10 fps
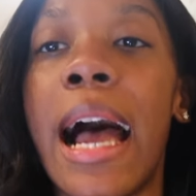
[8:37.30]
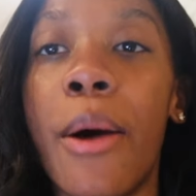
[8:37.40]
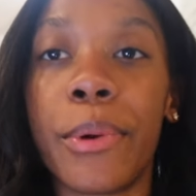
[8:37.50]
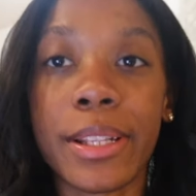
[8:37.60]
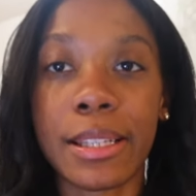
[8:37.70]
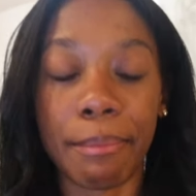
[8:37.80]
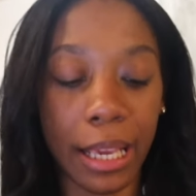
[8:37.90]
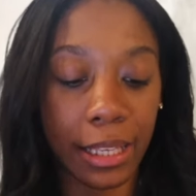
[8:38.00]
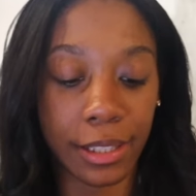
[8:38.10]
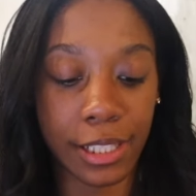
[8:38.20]
I wanted to
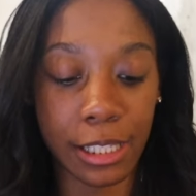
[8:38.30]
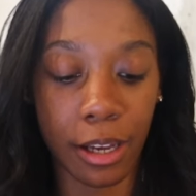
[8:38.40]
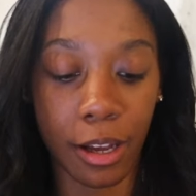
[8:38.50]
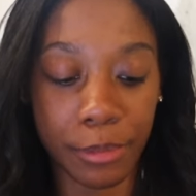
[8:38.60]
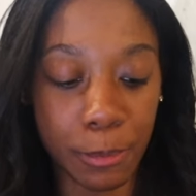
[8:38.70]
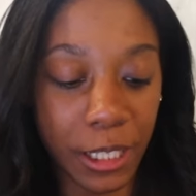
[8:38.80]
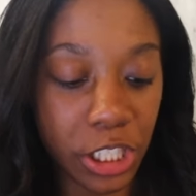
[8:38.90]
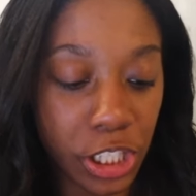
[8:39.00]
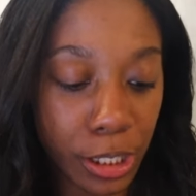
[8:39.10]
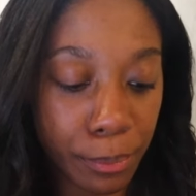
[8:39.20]
make this um,
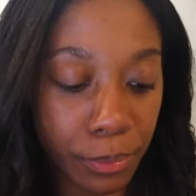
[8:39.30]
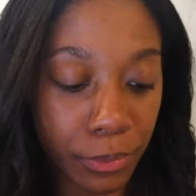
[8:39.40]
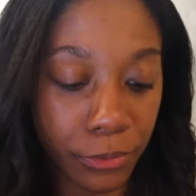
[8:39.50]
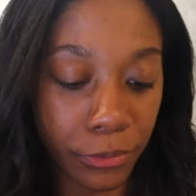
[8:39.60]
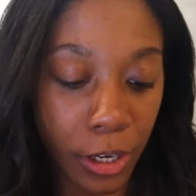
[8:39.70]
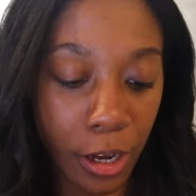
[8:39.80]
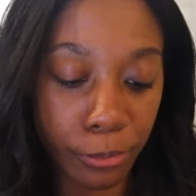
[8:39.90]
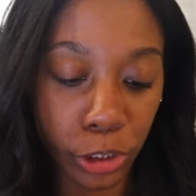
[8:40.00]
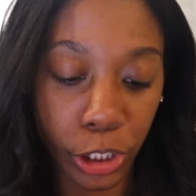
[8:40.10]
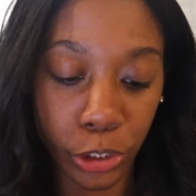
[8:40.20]
spinach dip
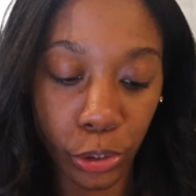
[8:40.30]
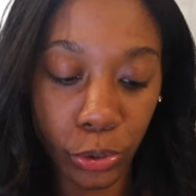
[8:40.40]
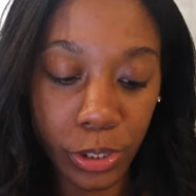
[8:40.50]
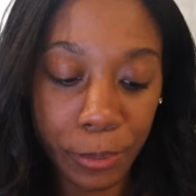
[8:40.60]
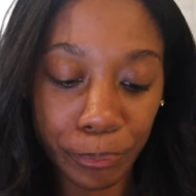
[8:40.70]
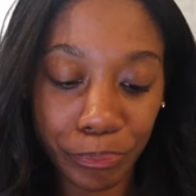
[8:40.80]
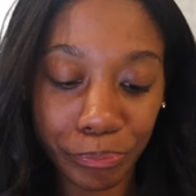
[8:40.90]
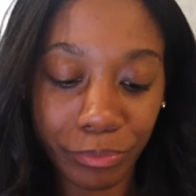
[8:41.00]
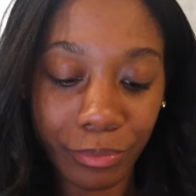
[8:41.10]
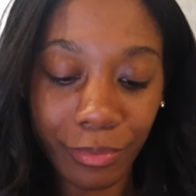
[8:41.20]
from Trader Joe's.
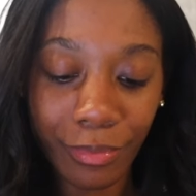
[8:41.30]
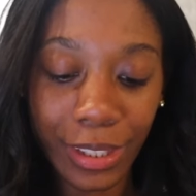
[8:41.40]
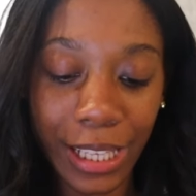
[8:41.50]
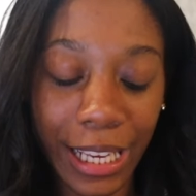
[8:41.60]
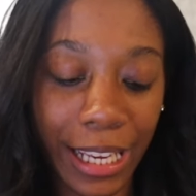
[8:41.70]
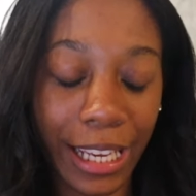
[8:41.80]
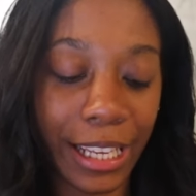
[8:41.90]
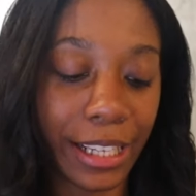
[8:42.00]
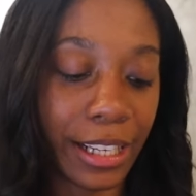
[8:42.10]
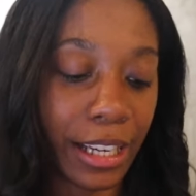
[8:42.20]

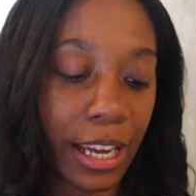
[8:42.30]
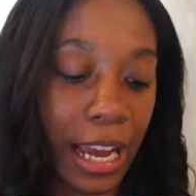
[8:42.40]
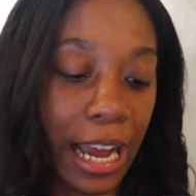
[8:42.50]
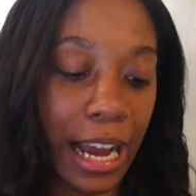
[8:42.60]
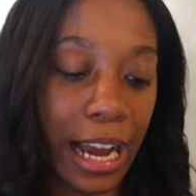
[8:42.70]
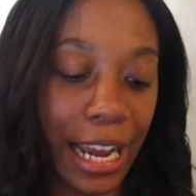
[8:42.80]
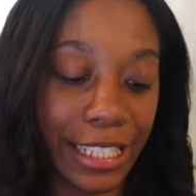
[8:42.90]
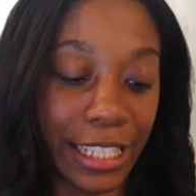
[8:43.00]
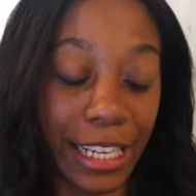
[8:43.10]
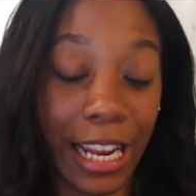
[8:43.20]
And I
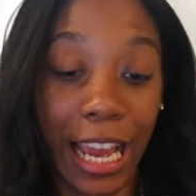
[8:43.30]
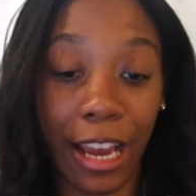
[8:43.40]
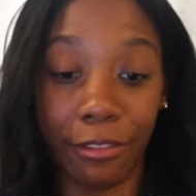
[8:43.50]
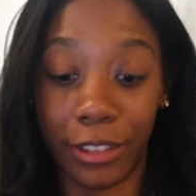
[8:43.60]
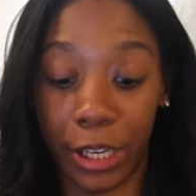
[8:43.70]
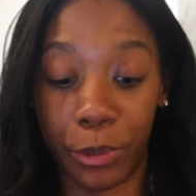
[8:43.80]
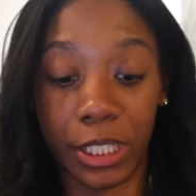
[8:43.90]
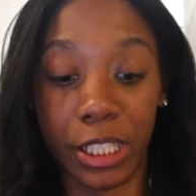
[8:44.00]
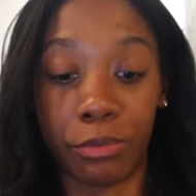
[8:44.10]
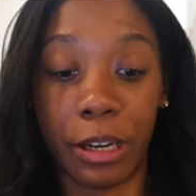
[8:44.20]
didn't have like one
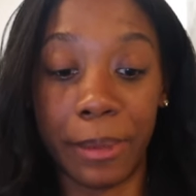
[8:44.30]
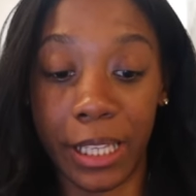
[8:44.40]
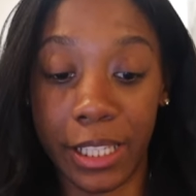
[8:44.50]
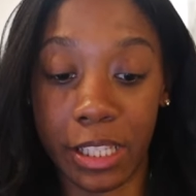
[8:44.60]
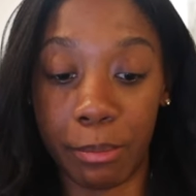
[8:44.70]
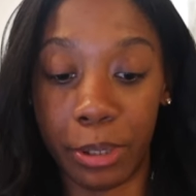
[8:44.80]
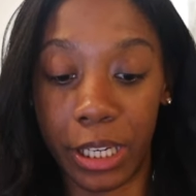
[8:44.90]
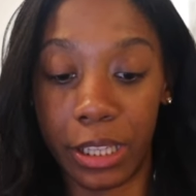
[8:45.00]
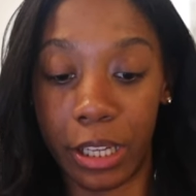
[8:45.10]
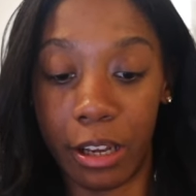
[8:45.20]
of these ramekins to put
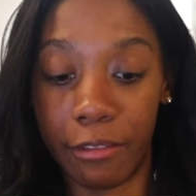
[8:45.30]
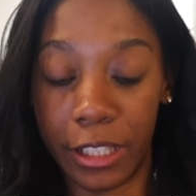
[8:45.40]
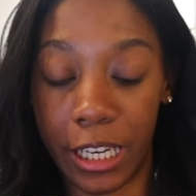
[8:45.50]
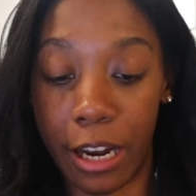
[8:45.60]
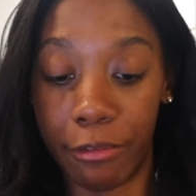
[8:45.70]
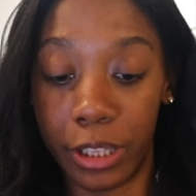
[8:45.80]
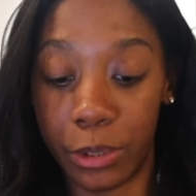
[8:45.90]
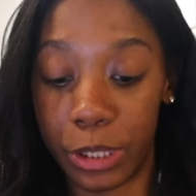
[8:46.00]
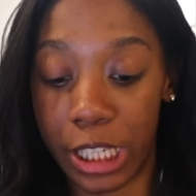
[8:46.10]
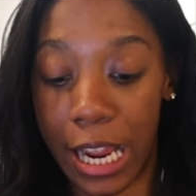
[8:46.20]
it in the oven and I really
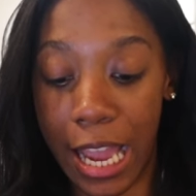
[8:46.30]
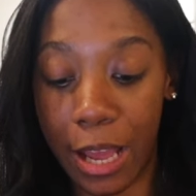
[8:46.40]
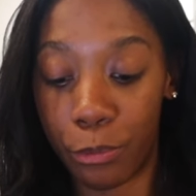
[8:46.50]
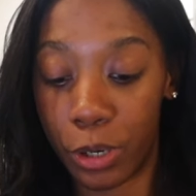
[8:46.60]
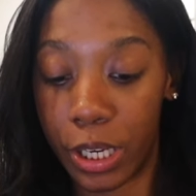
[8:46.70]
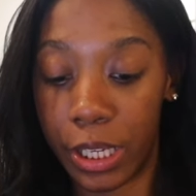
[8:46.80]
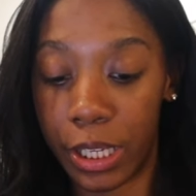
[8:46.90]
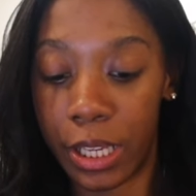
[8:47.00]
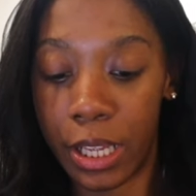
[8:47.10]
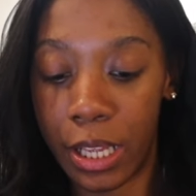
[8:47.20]
wish I had one.
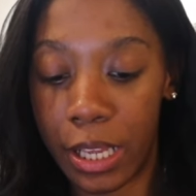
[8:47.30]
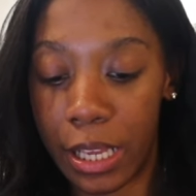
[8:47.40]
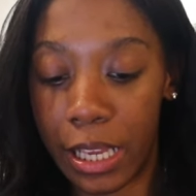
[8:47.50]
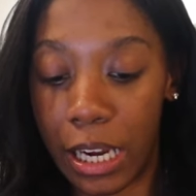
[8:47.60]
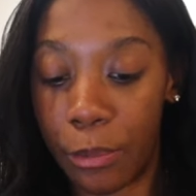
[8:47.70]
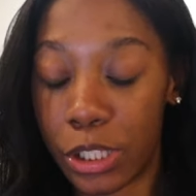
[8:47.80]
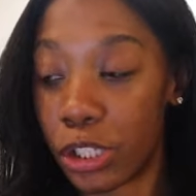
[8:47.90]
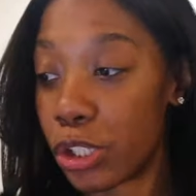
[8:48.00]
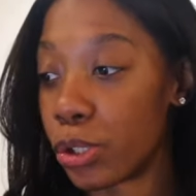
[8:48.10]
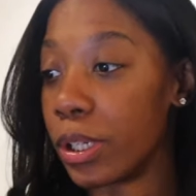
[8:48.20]
And I went to
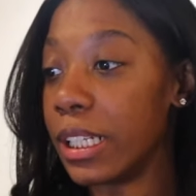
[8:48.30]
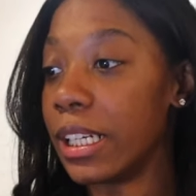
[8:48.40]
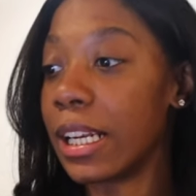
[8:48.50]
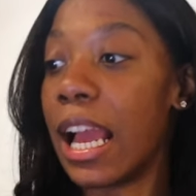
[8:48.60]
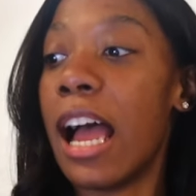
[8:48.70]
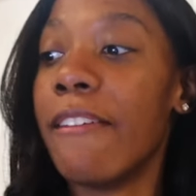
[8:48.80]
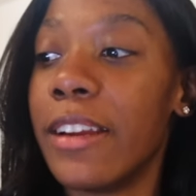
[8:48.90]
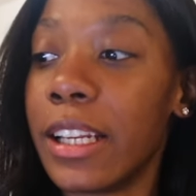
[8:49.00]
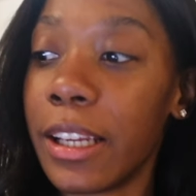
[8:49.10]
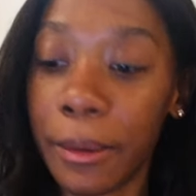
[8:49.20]
the store and they didn't have
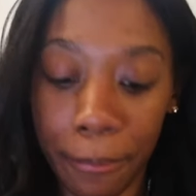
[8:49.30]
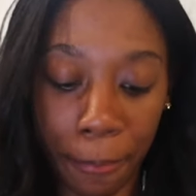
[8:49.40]
any.